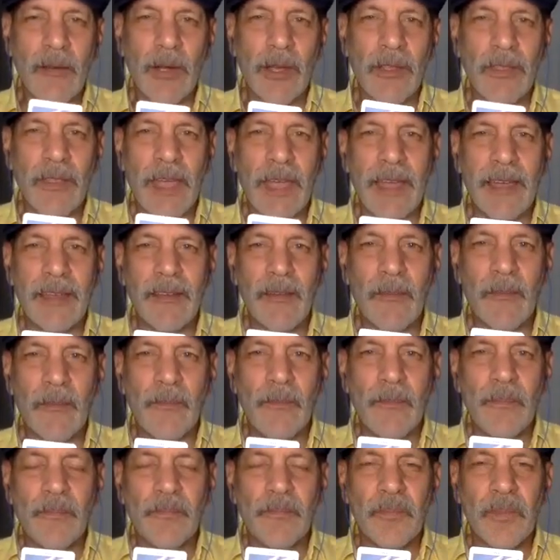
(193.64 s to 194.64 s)
Like
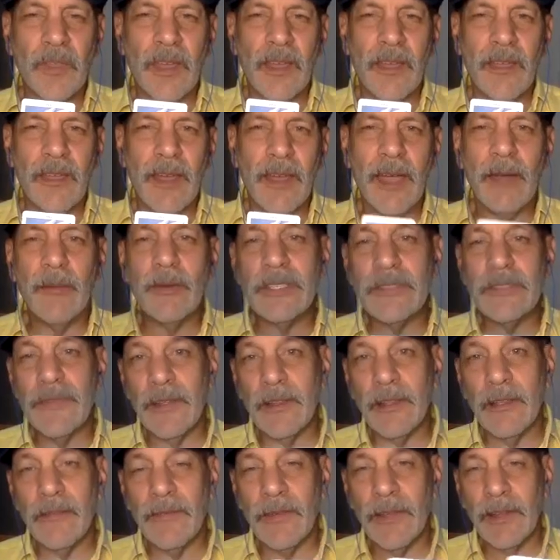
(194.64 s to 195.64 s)
I always
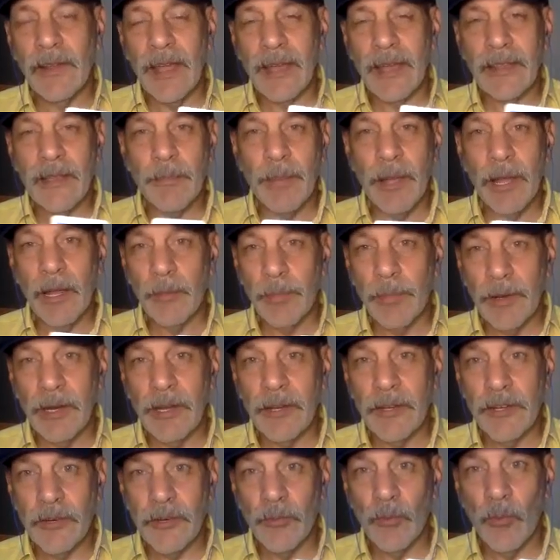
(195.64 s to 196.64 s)
feel like the
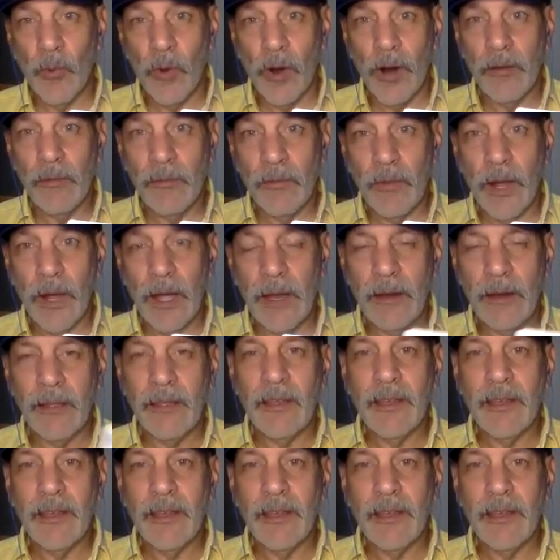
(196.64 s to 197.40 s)
Peloponnesian War, right?